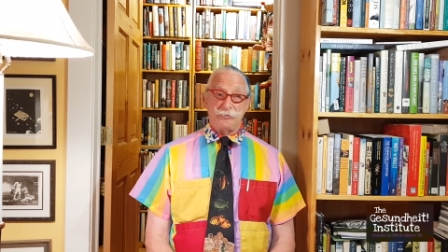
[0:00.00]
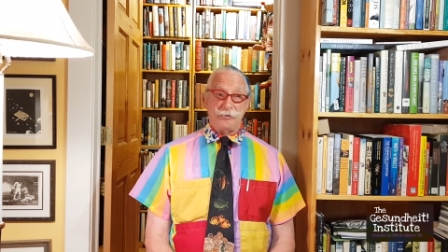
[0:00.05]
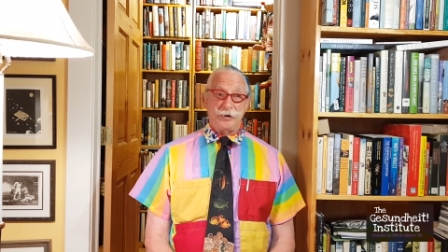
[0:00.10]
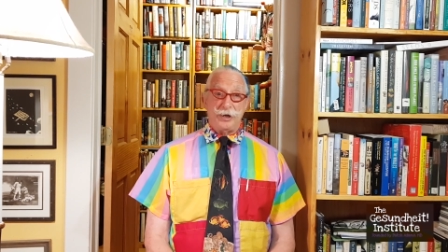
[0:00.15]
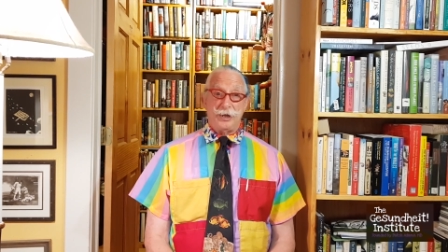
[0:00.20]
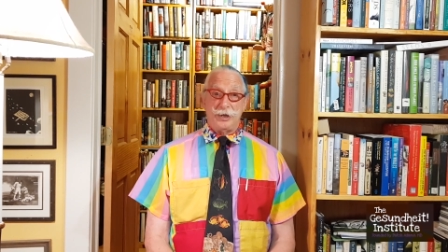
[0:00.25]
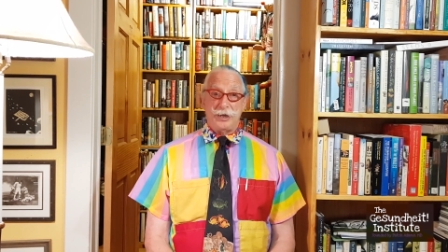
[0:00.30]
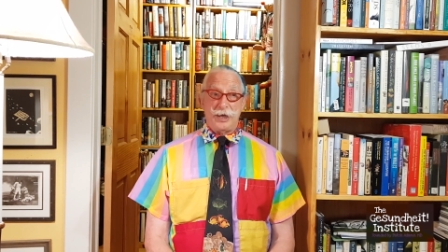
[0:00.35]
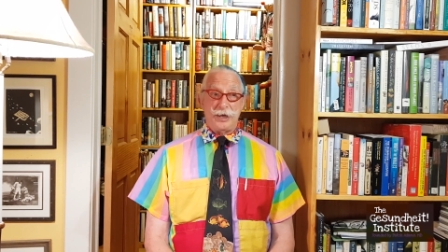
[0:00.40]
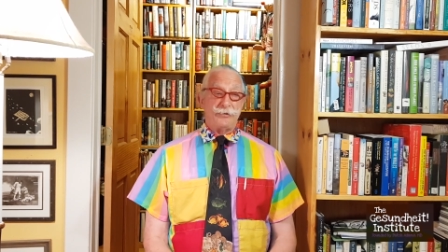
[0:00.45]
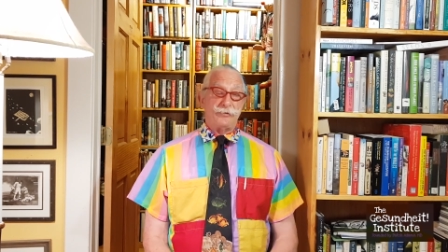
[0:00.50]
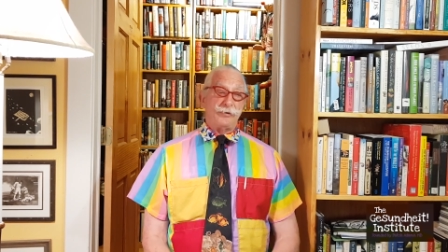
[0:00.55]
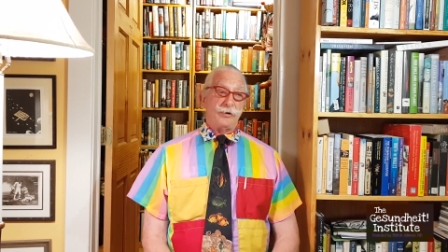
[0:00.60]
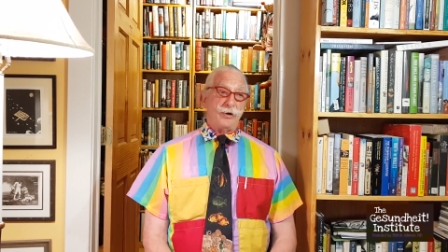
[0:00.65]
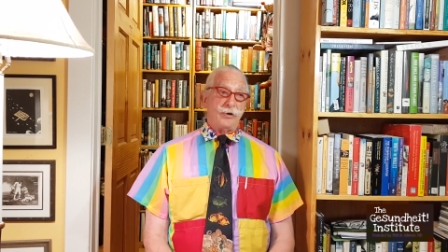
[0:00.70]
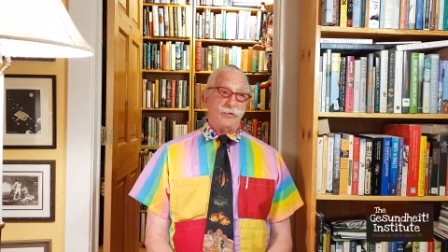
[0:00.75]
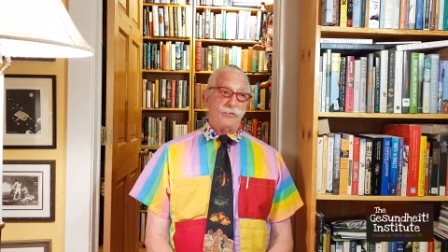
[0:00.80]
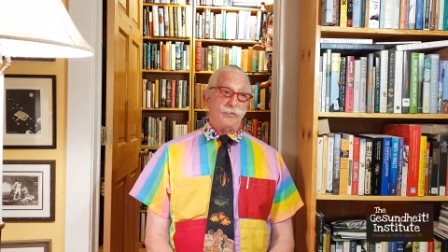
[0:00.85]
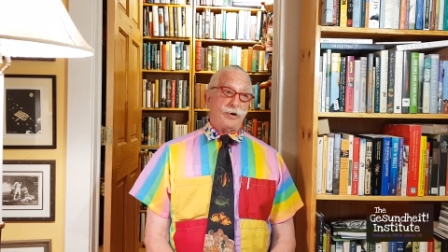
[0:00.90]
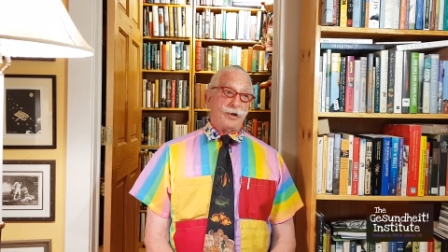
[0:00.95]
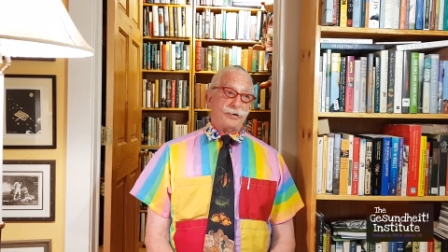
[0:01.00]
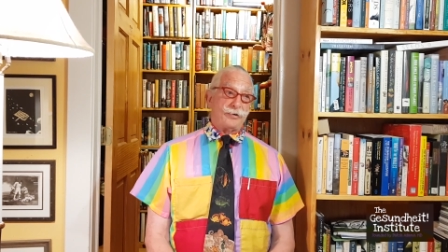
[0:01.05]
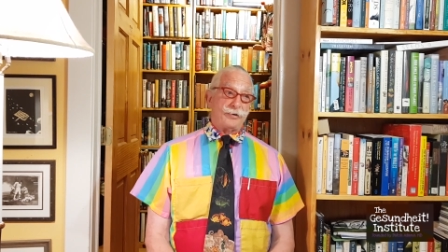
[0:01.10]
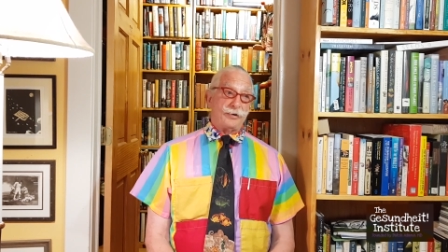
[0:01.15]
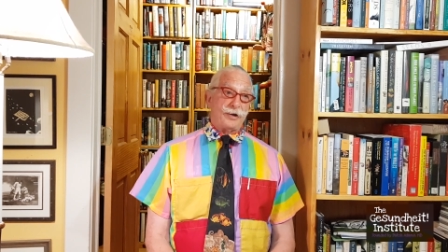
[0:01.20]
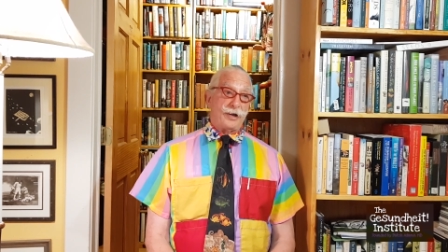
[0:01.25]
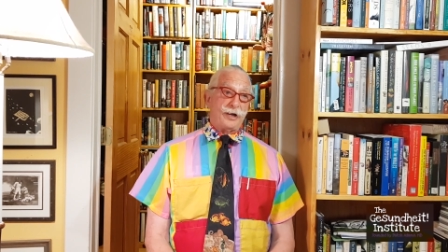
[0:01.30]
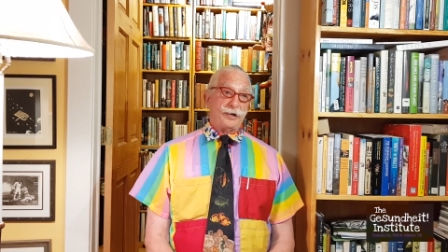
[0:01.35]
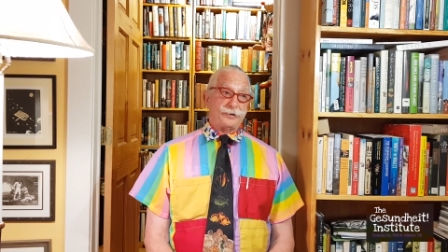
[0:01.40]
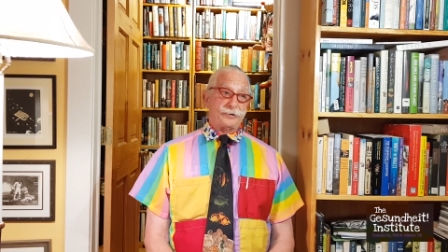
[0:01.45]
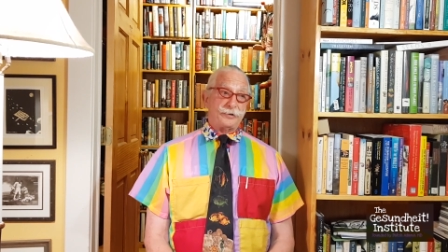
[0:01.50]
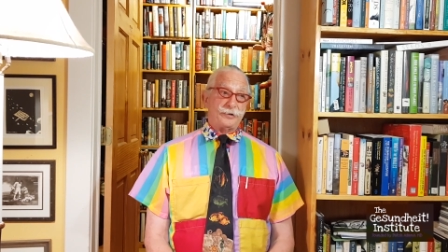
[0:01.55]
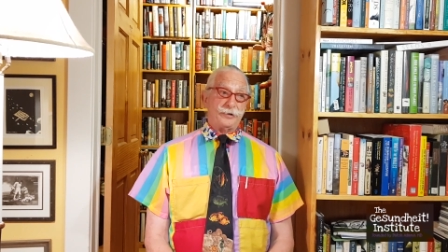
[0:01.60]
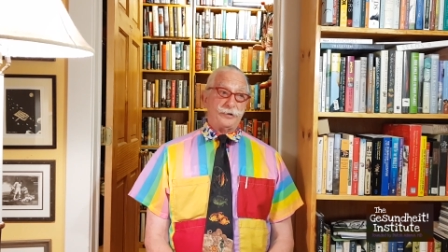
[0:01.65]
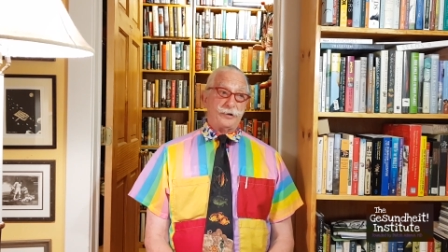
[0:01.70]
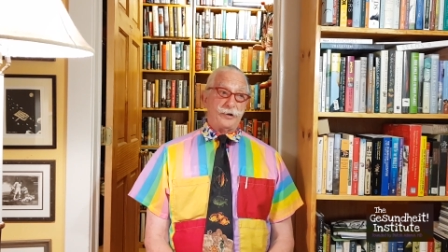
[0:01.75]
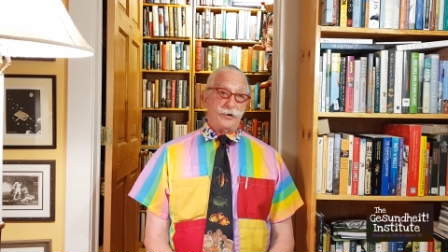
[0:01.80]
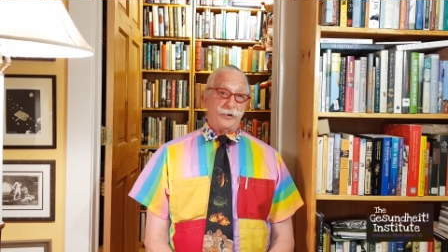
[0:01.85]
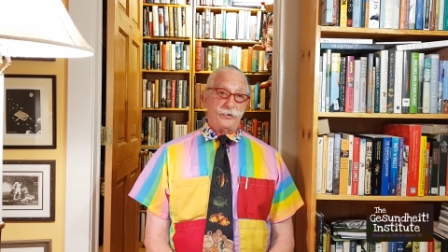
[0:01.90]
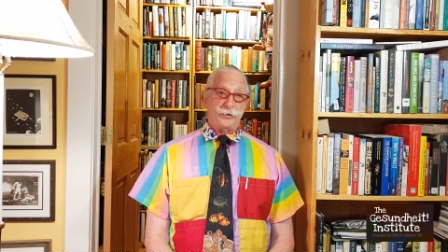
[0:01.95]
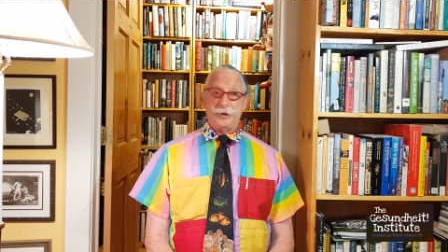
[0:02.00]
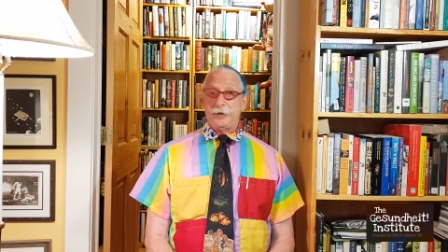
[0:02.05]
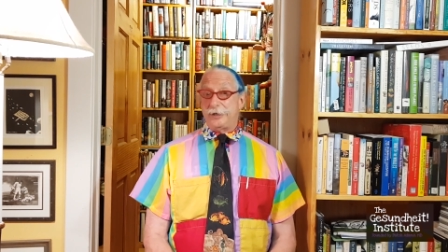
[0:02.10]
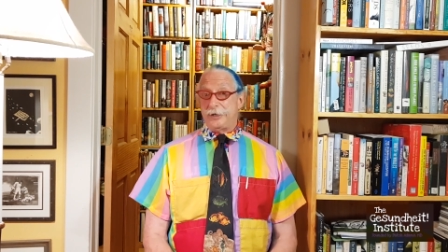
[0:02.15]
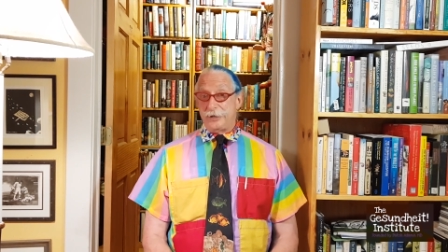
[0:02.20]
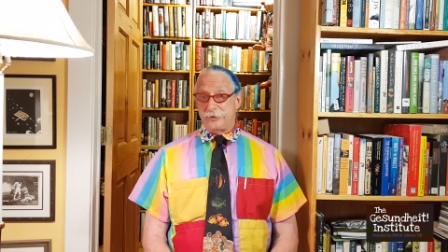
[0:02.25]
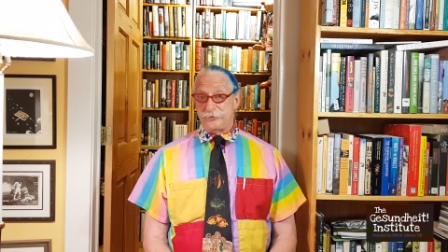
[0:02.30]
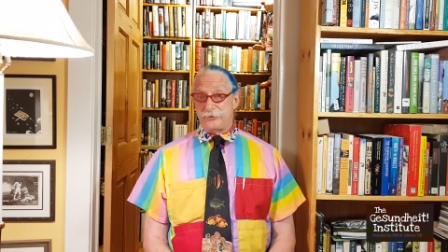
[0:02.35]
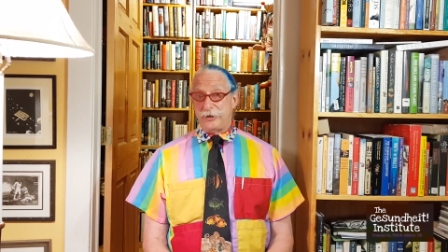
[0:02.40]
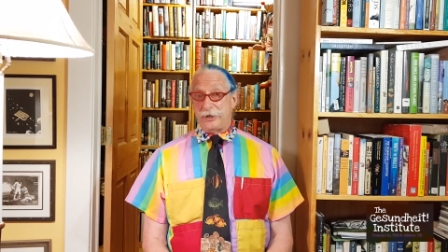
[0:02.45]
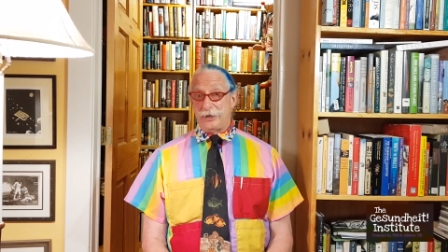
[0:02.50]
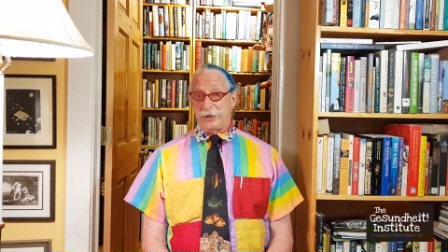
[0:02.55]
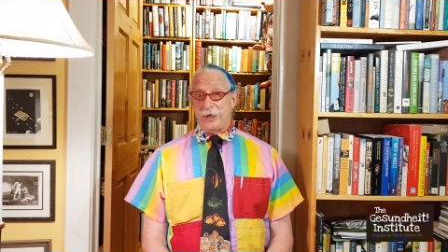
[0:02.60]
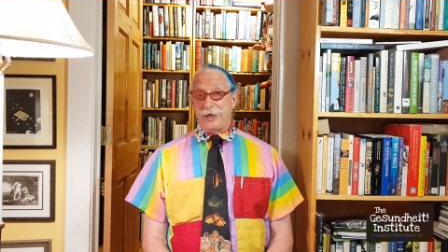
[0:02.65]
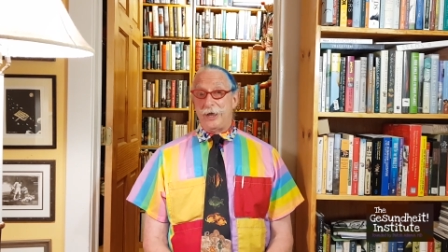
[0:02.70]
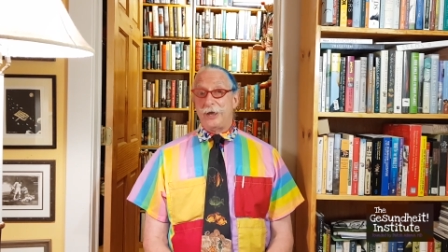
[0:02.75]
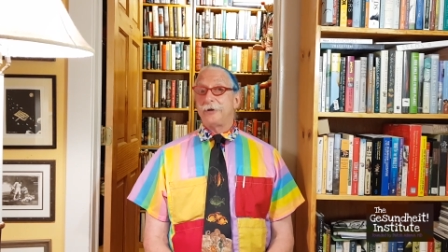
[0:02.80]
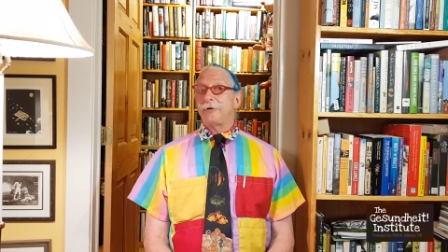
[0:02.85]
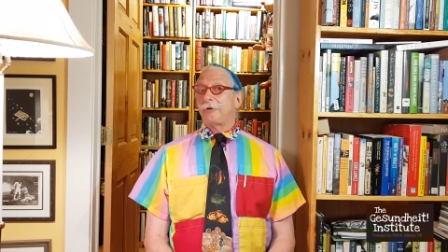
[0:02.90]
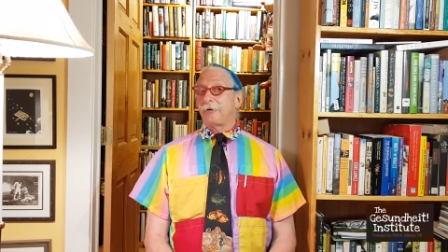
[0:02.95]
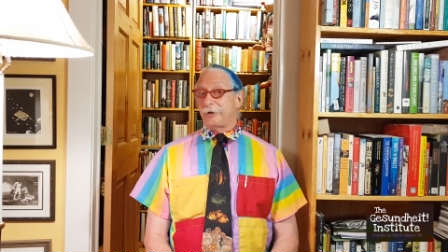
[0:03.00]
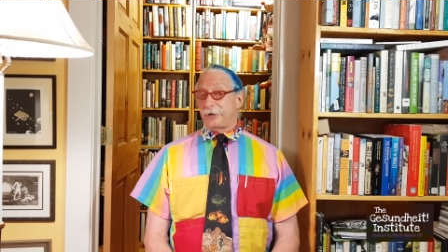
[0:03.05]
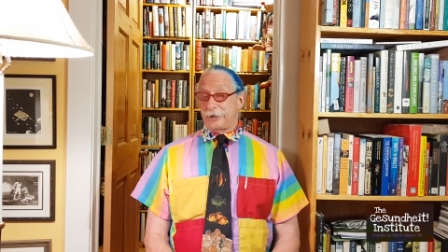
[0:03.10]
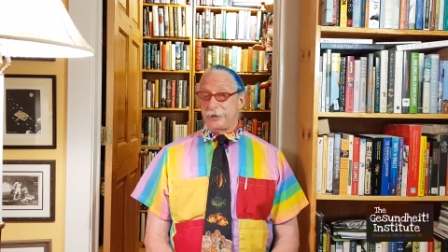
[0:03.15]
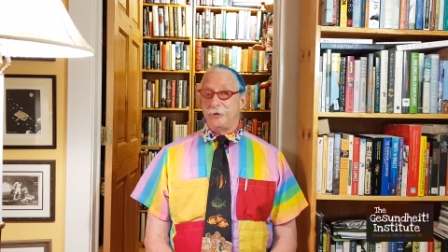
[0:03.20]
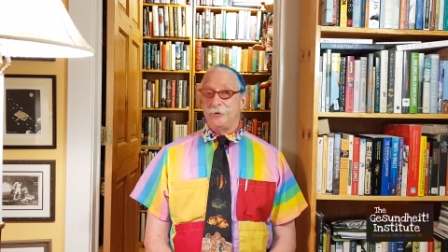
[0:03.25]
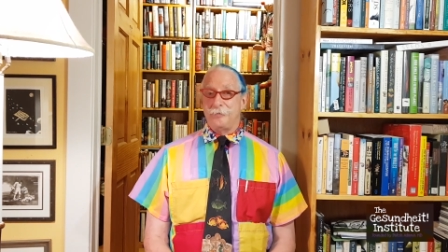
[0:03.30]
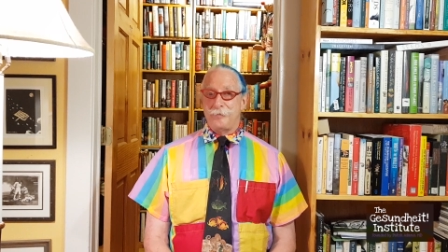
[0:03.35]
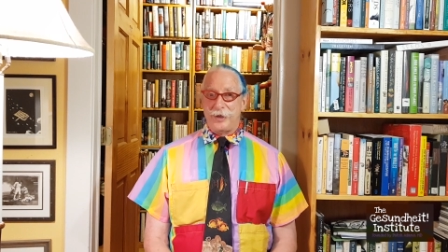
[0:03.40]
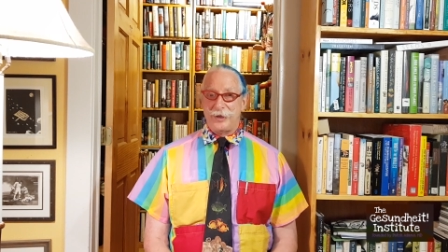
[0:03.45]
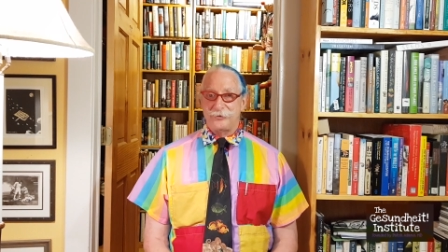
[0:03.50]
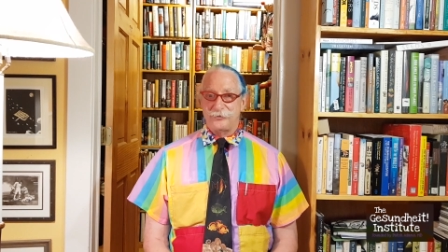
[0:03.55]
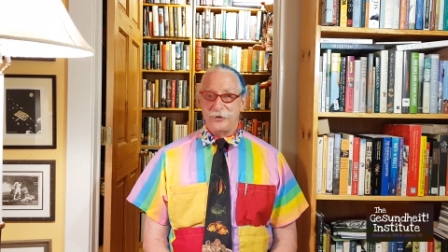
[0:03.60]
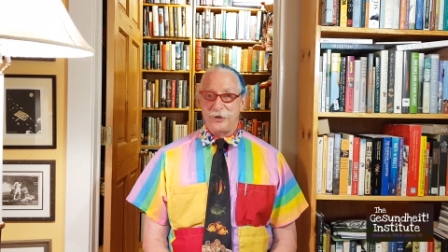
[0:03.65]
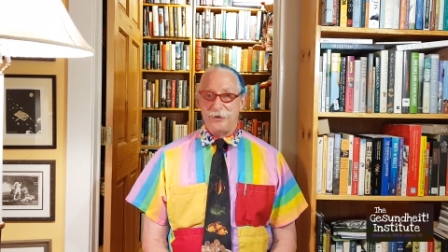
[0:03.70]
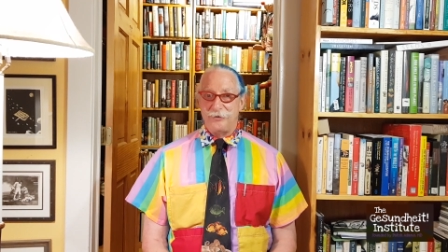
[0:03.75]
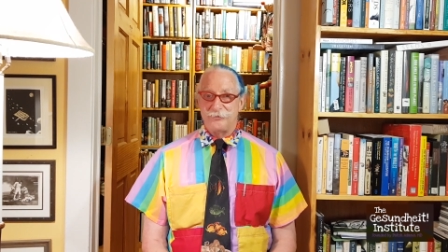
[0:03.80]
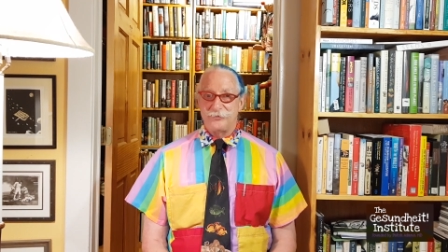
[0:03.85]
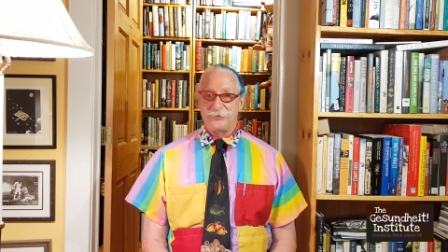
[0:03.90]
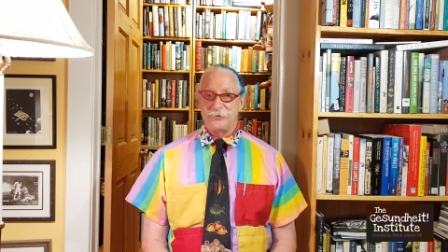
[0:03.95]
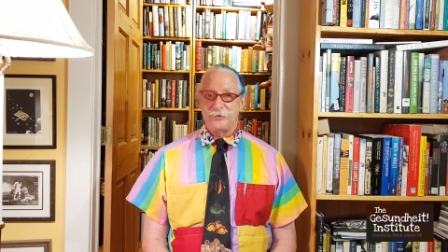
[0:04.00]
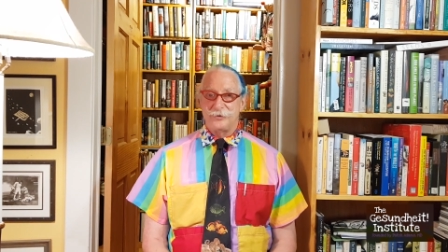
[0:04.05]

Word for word: well, I don't know whether or not to go to Disneyland or to kill myself.